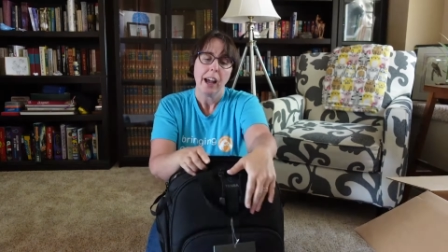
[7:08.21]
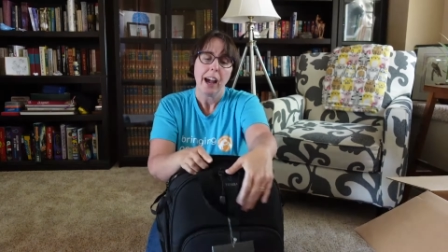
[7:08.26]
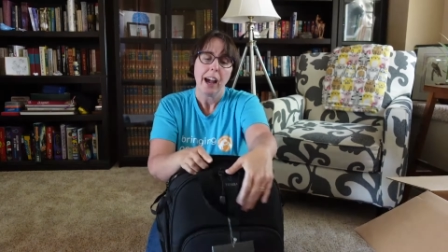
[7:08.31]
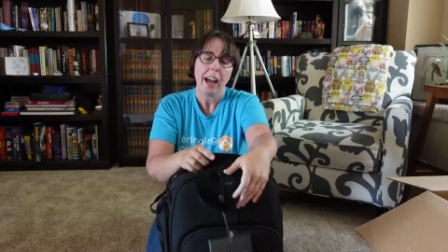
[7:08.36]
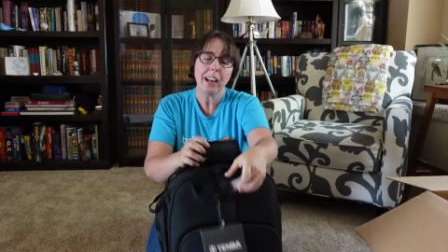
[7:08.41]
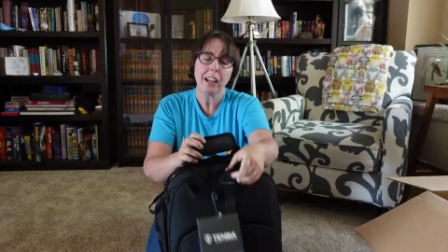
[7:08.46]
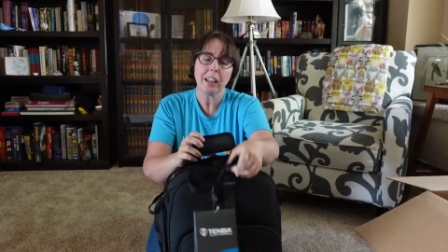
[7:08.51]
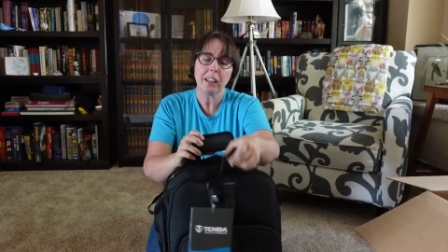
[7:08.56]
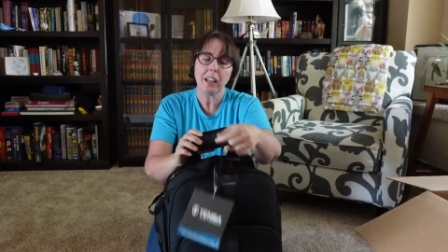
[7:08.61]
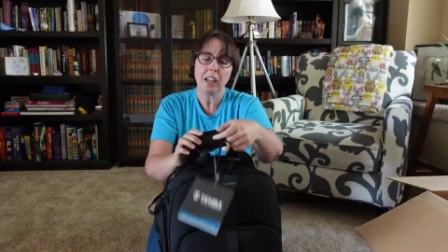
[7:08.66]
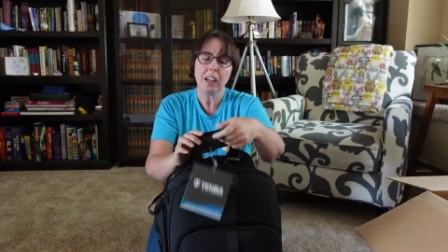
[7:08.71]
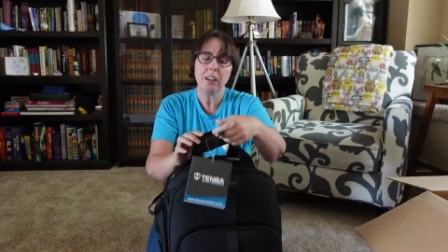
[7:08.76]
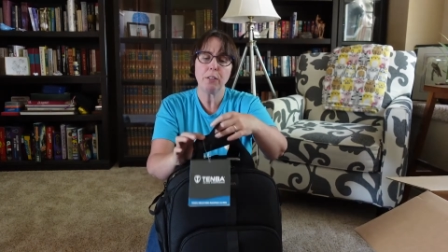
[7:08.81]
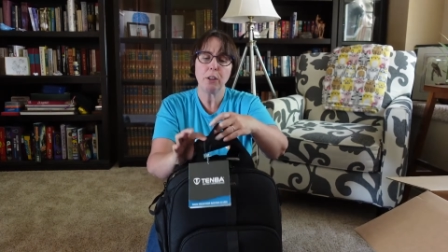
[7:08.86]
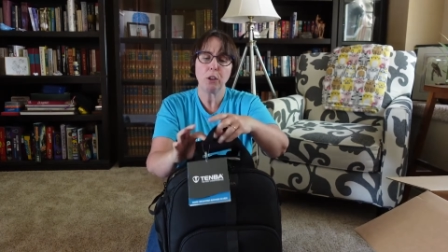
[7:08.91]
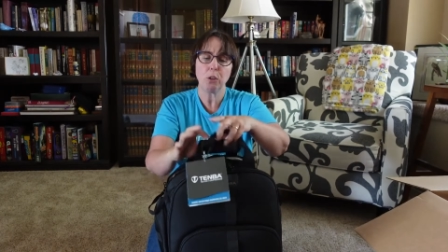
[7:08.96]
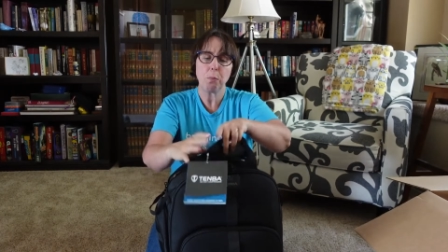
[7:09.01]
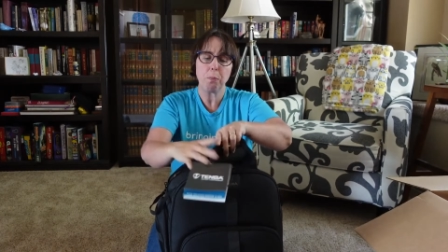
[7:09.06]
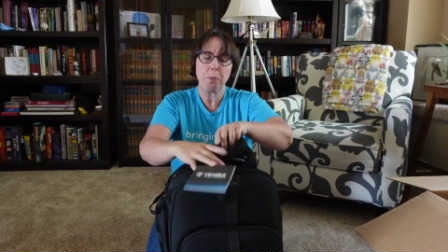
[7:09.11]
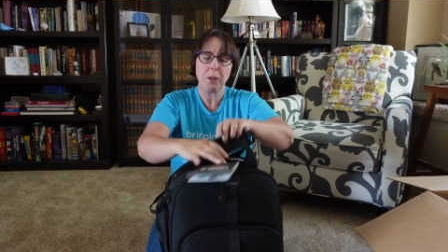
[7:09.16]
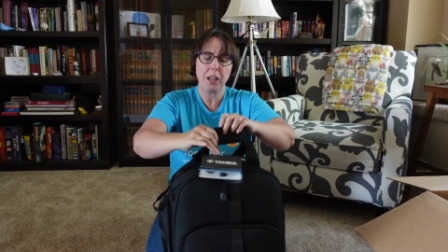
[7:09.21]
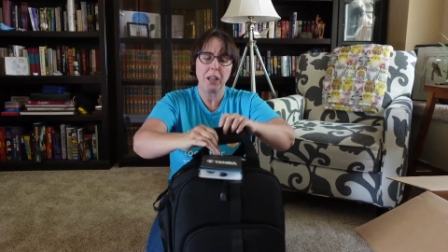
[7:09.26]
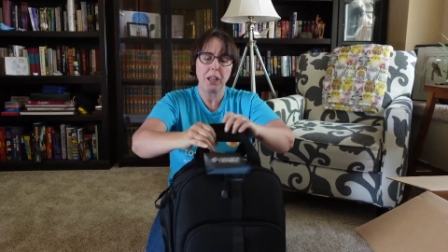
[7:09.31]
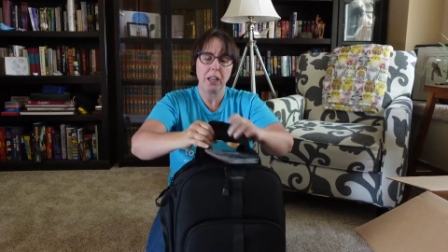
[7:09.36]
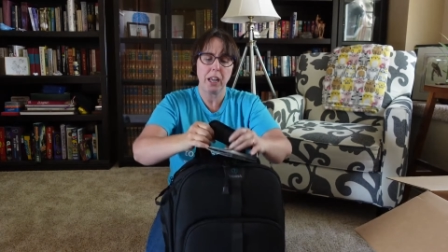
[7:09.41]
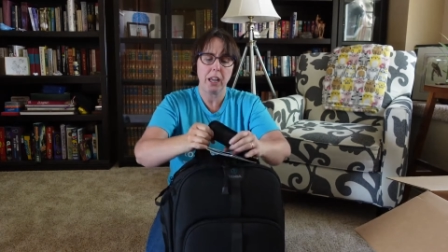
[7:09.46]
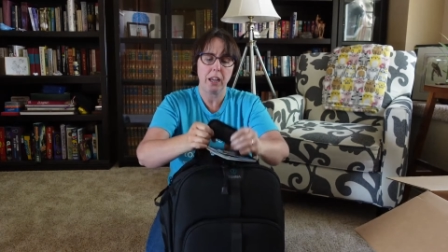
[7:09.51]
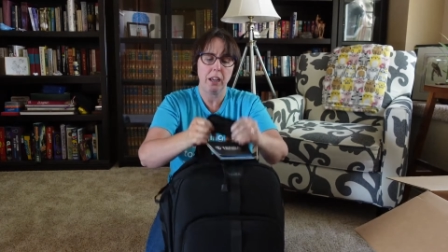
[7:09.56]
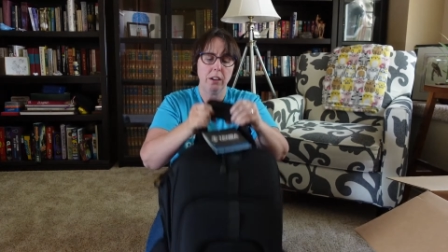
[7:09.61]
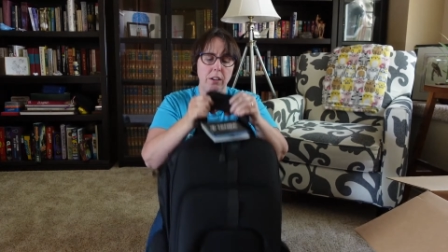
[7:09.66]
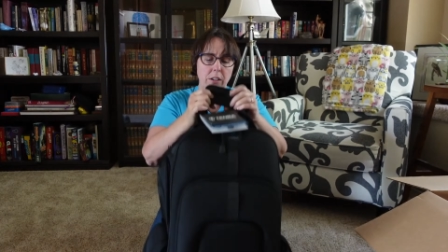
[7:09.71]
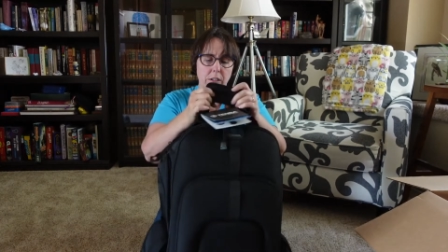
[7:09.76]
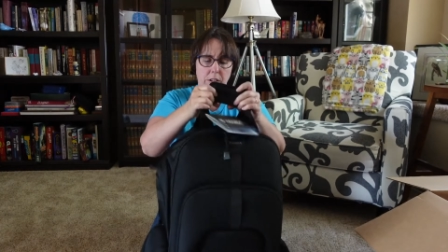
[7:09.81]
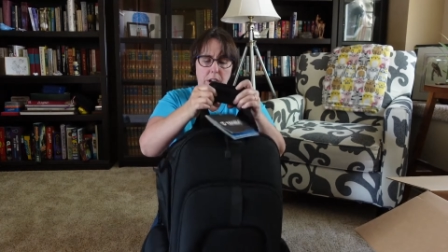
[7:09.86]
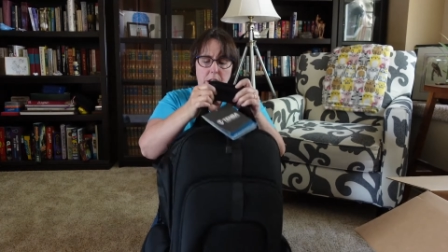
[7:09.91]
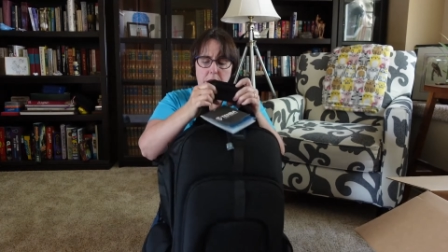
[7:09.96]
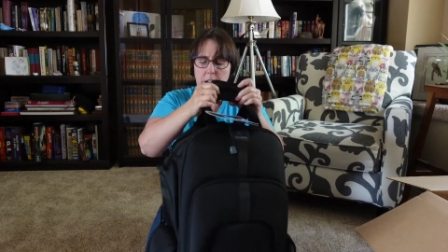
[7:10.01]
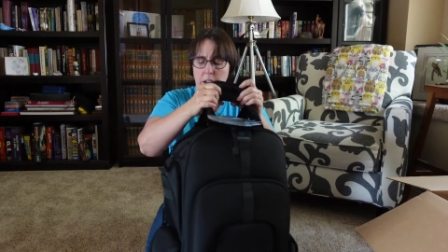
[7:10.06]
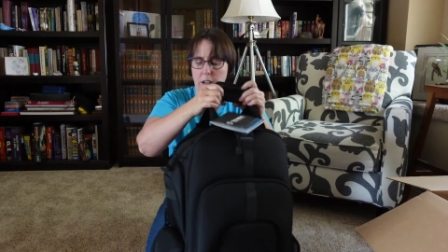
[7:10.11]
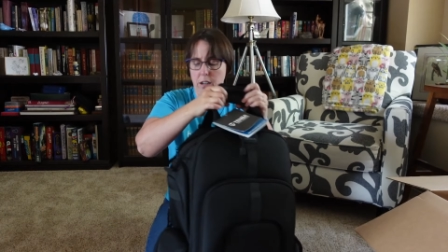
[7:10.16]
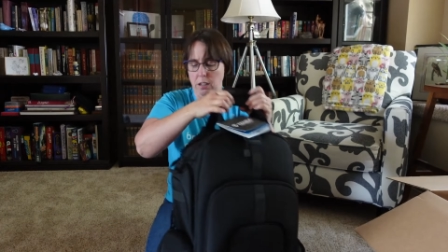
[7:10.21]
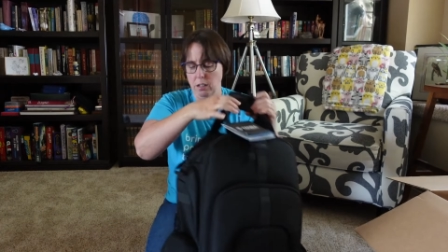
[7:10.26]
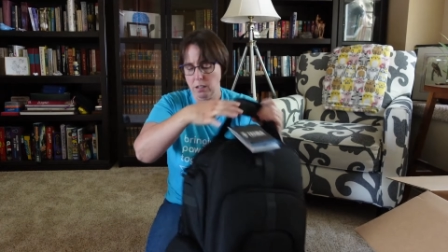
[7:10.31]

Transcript: And I love this big handle right here.